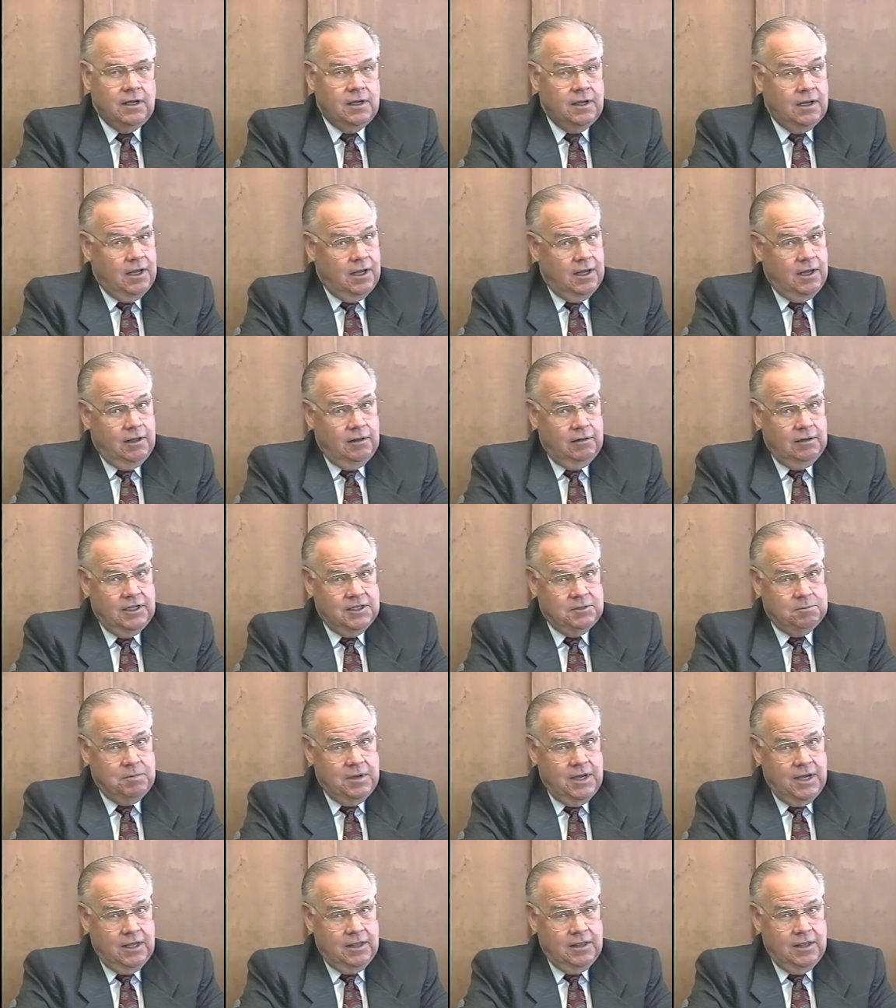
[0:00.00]
oh, let's
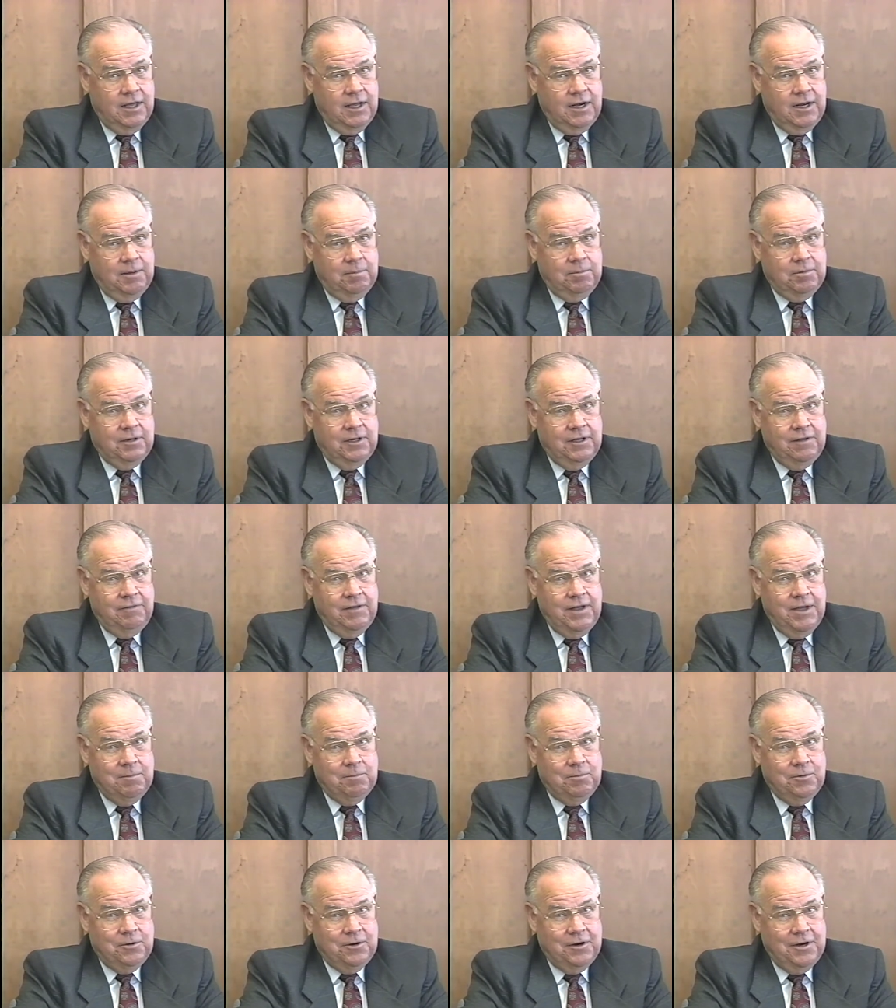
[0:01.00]
back that up and leave
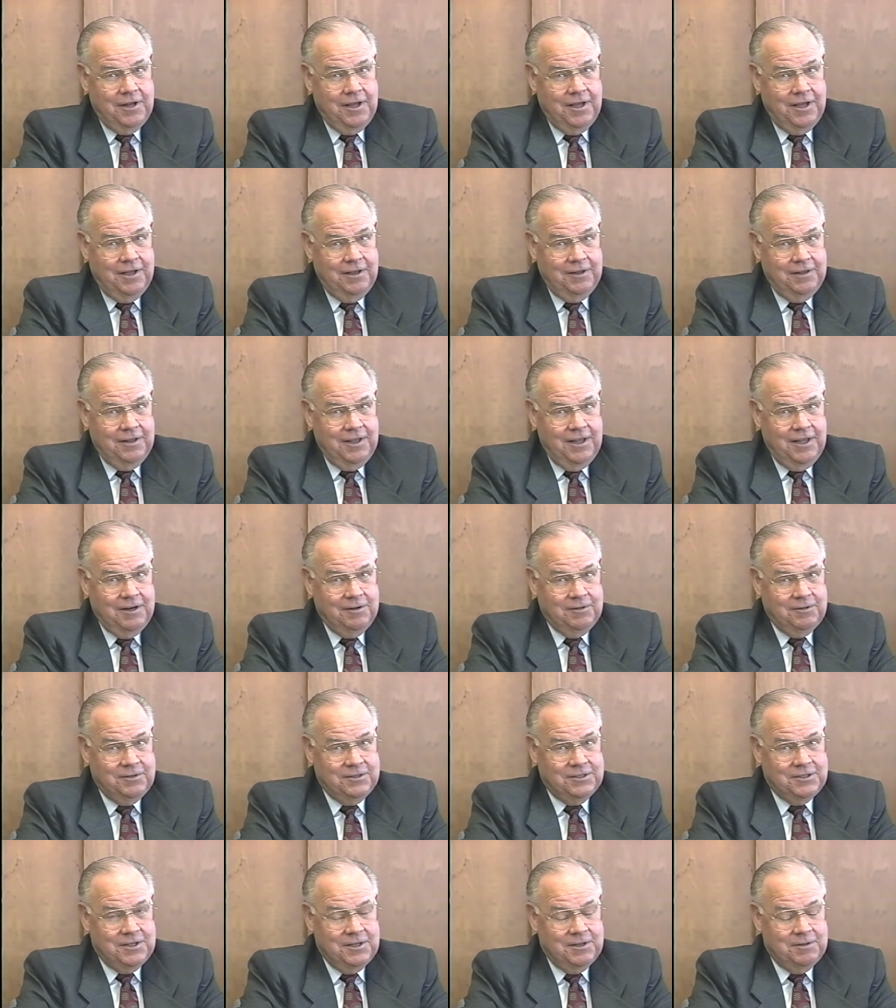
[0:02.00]
that part out. That
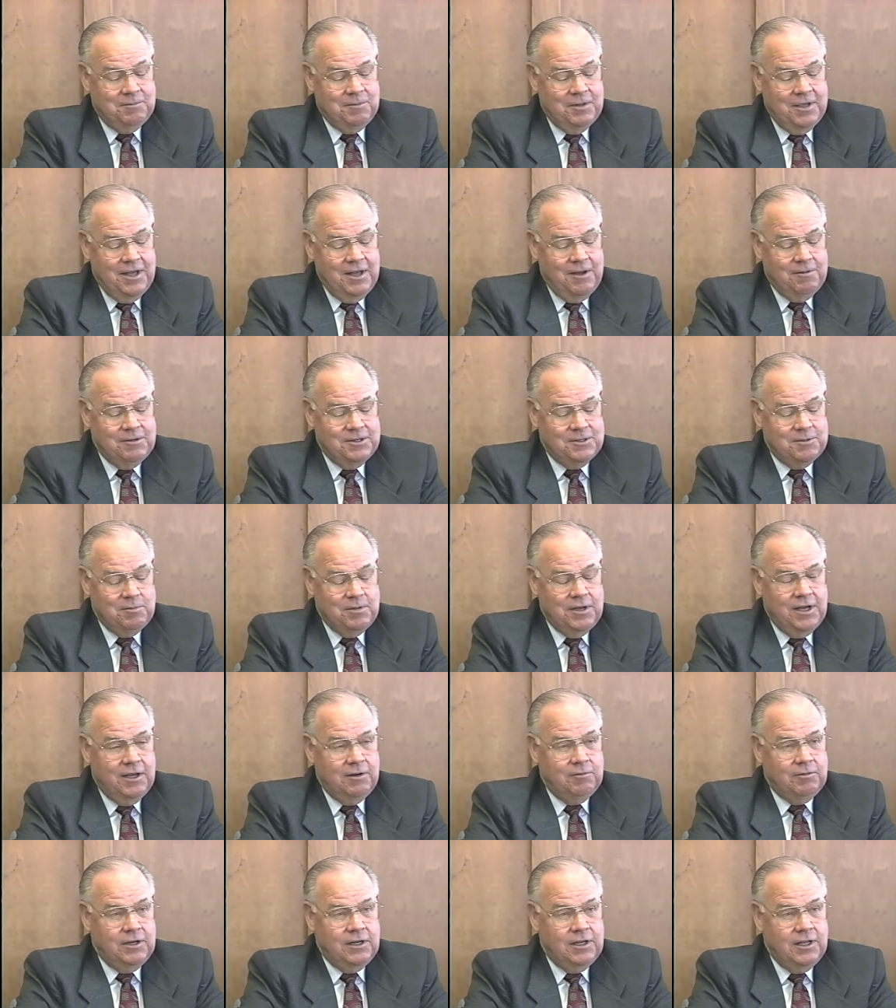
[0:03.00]
was, that was a
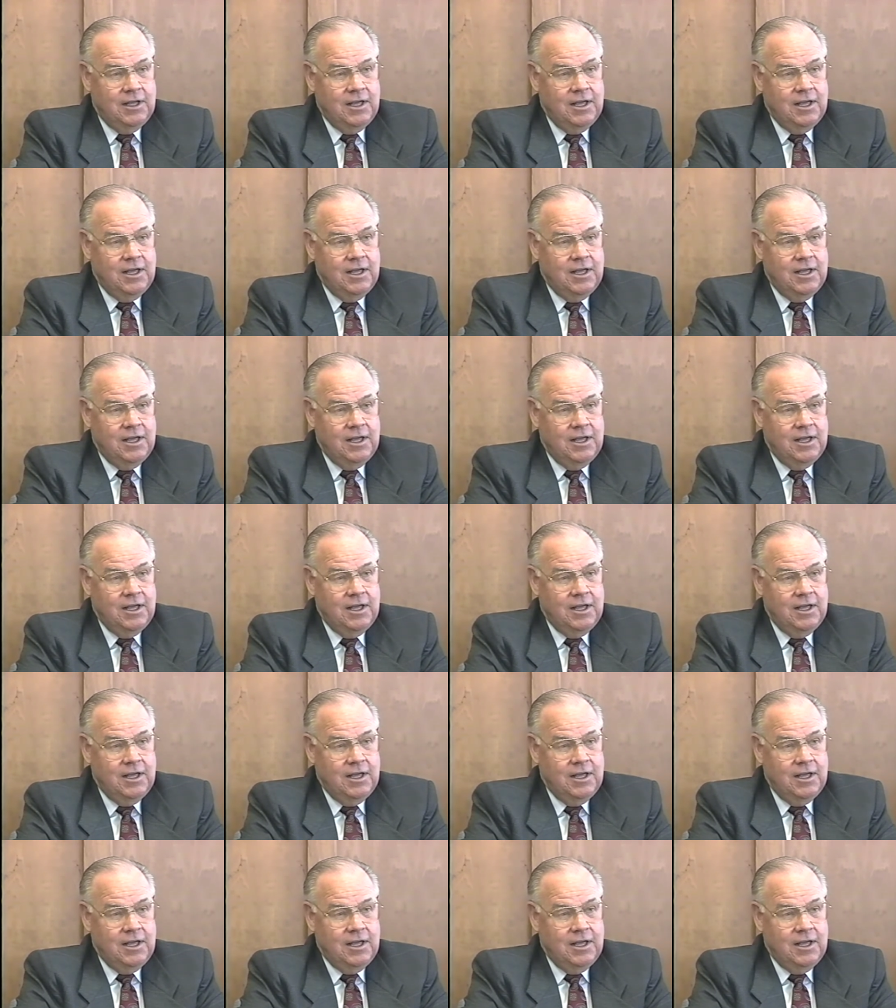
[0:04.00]
bad one.